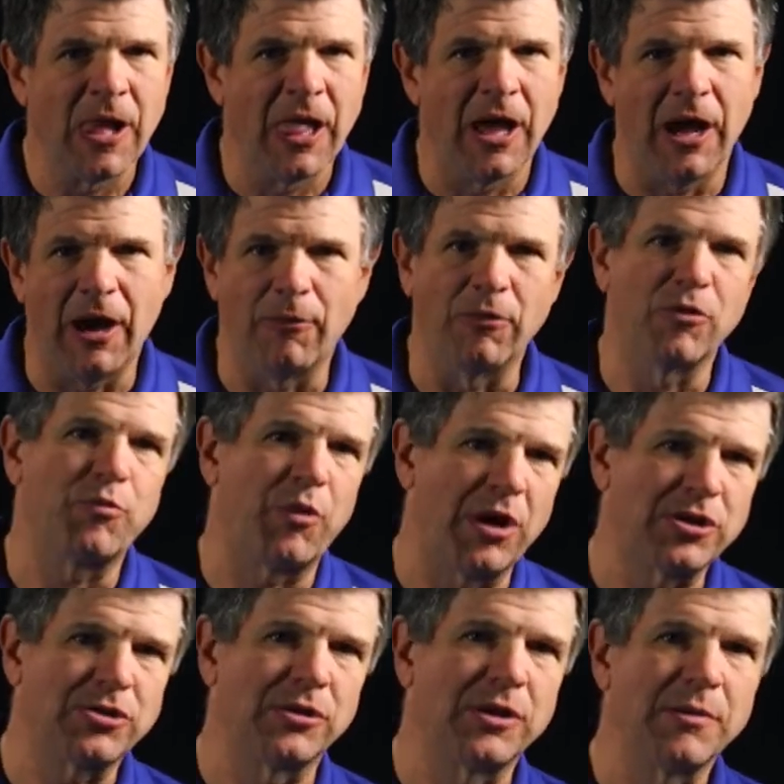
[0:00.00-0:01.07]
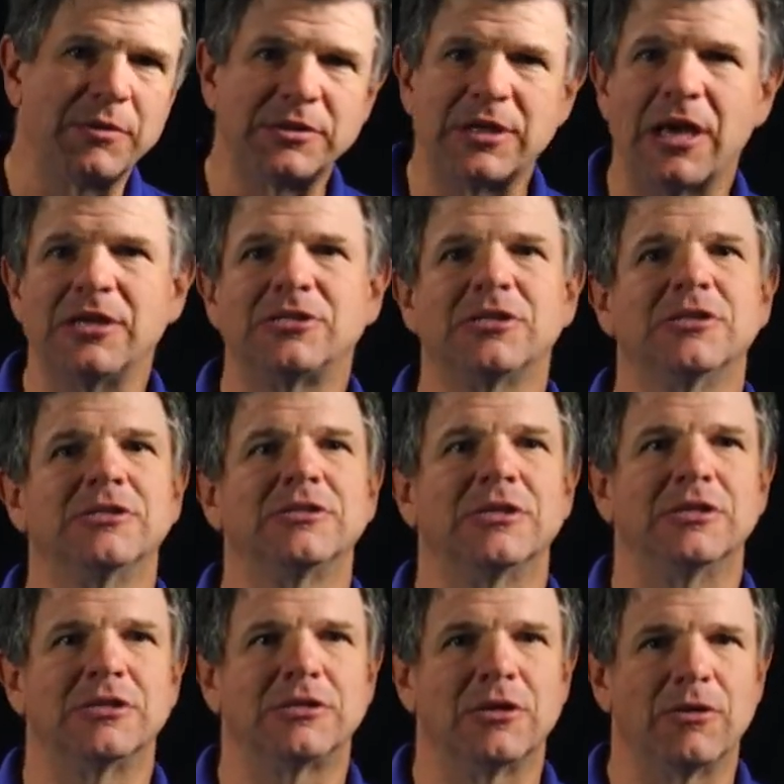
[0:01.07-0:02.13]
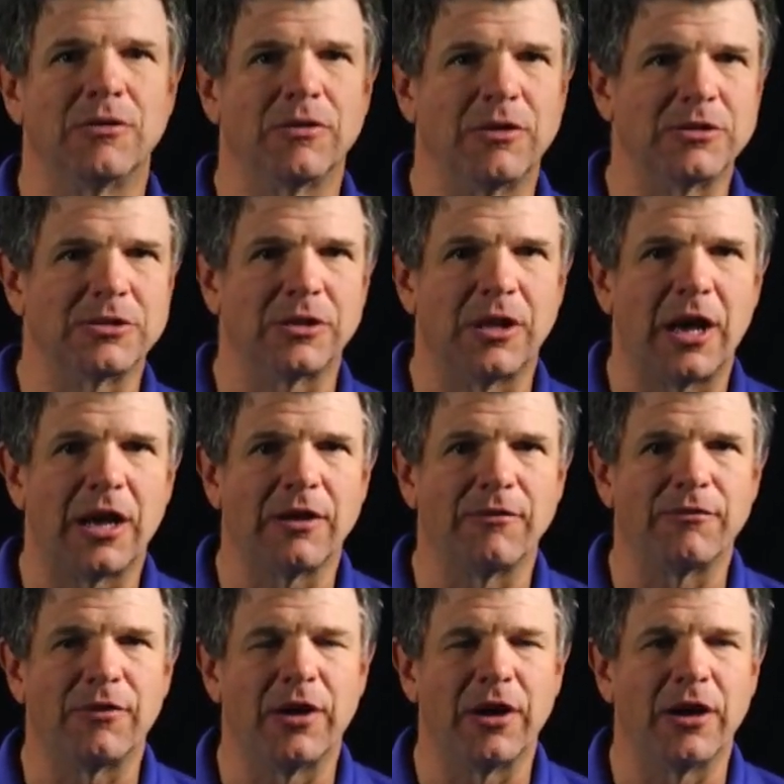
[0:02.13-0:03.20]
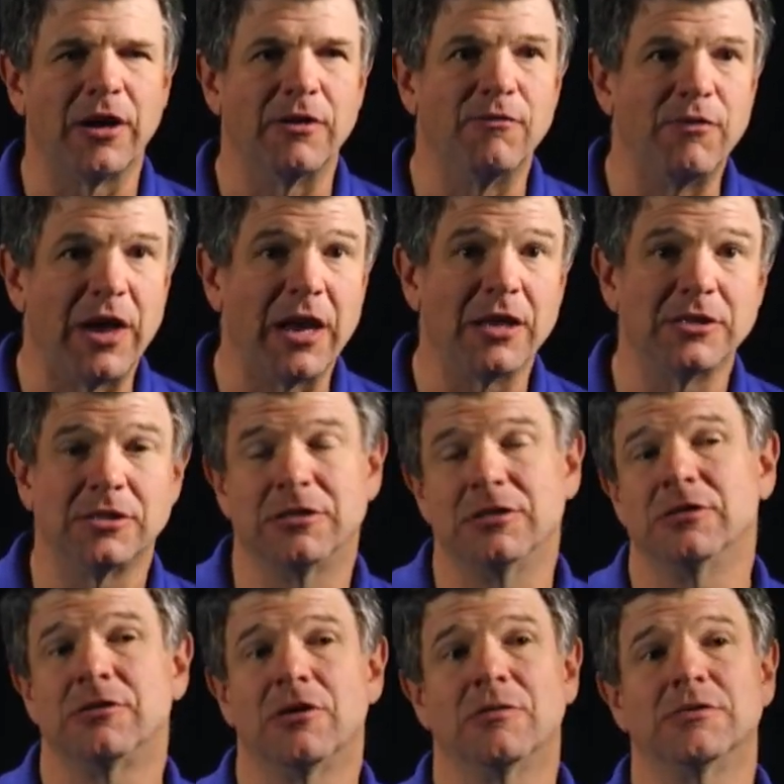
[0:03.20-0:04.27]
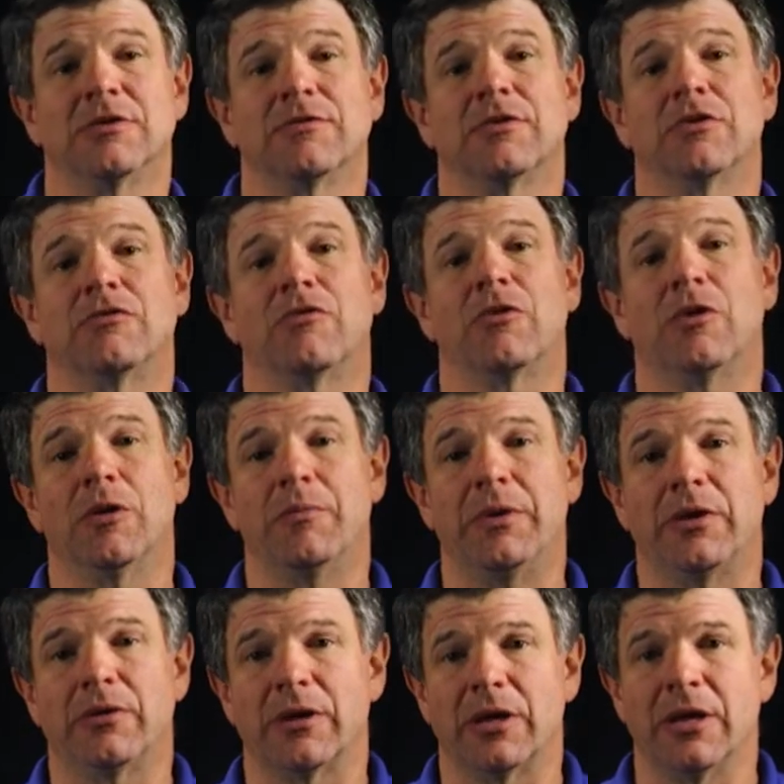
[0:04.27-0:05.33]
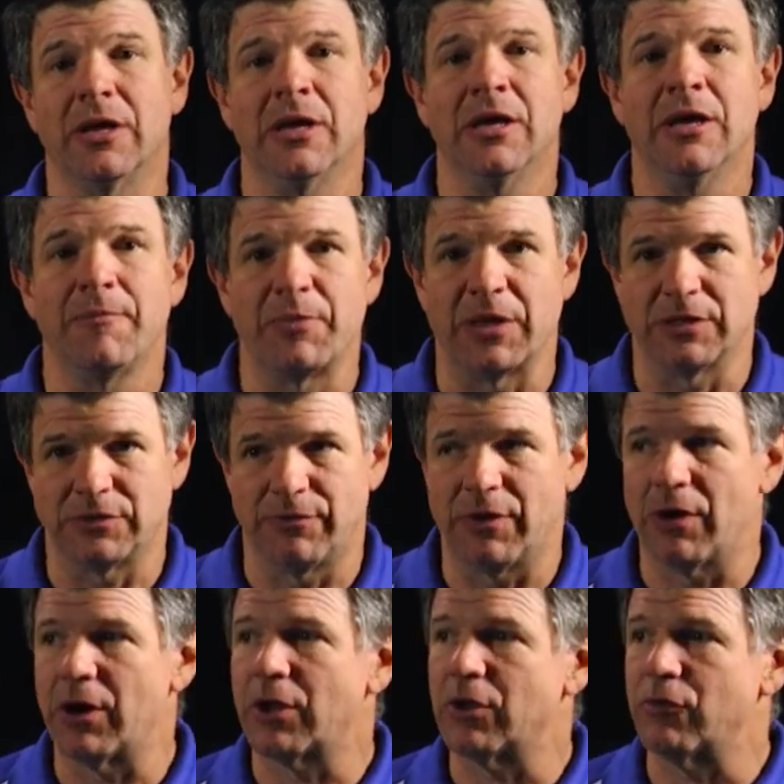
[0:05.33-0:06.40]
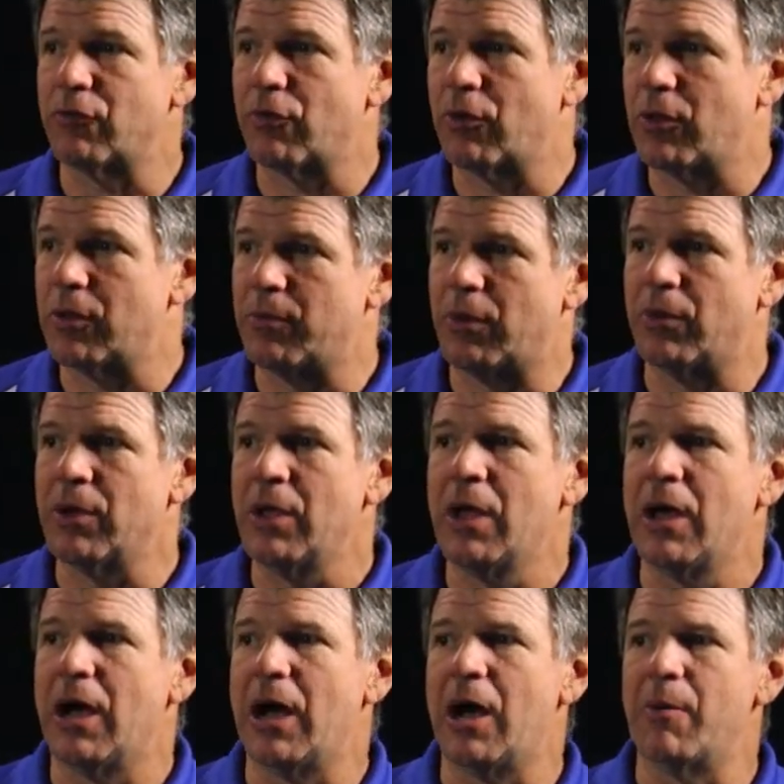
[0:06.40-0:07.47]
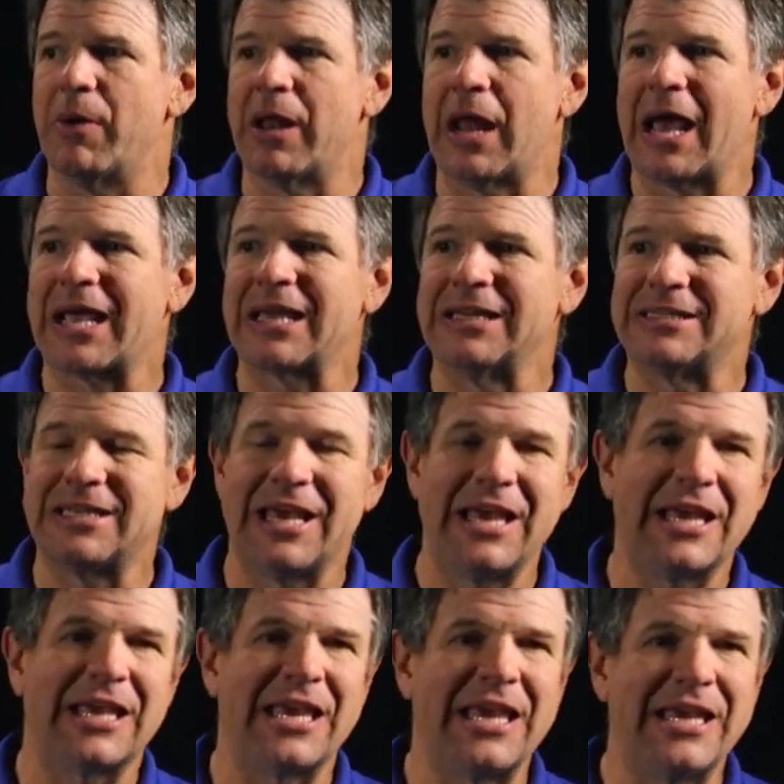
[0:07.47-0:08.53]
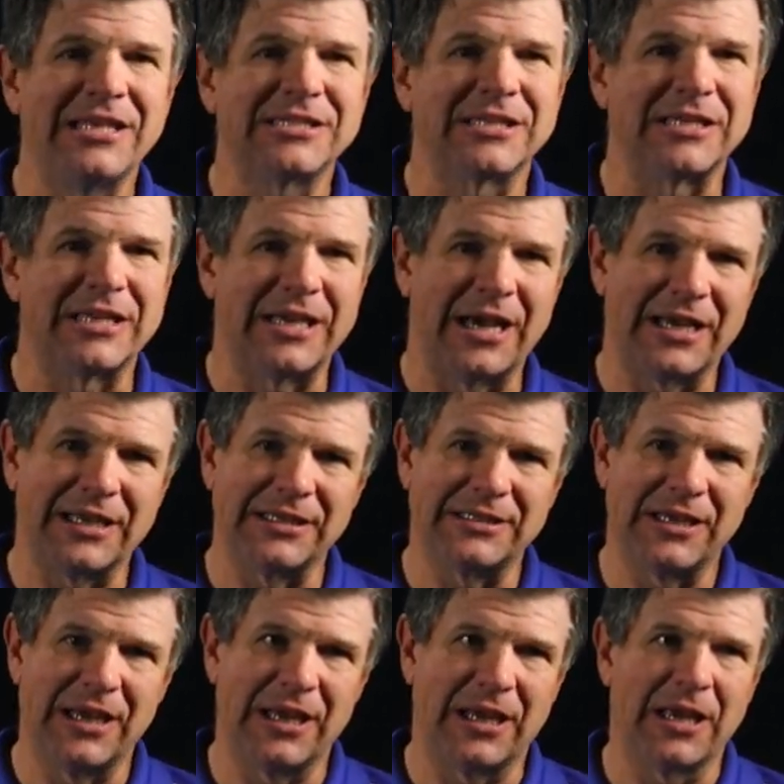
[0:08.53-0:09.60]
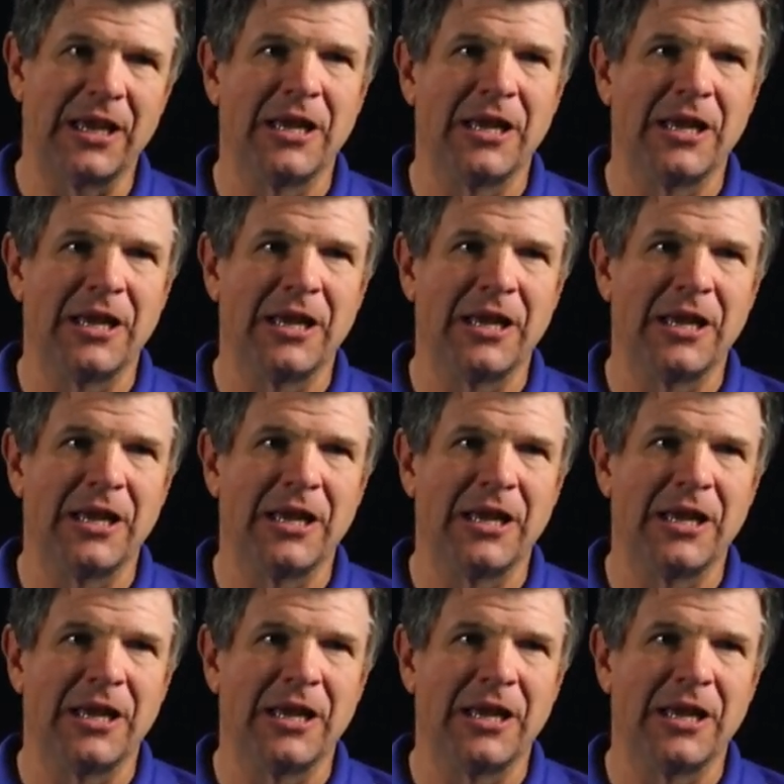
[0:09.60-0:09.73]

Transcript: uh, with pressure limitations, and so there's a lot of uh, advantages in terms of controllability. It's very controllable. Um, and I can take easily, I can take